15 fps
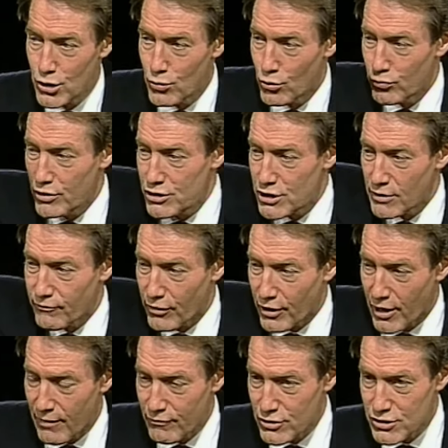you were reaching for
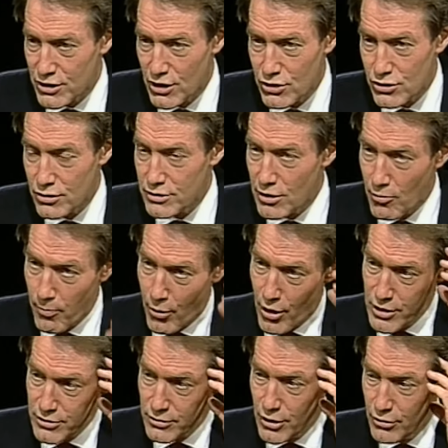conversations. There were
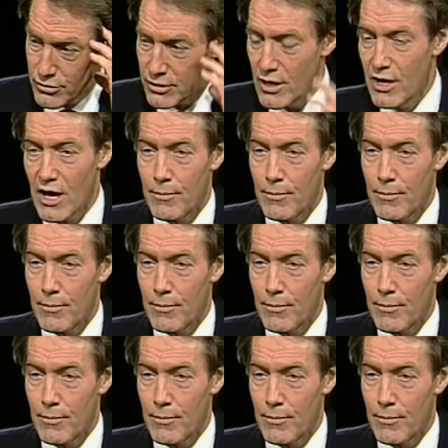part notes.